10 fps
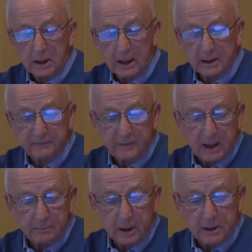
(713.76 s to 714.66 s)
And in
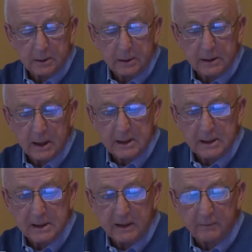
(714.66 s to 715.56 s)
fact, by the early
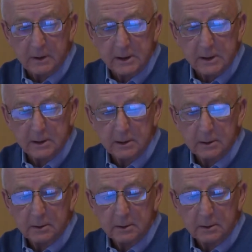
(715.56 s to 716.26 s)
1970s,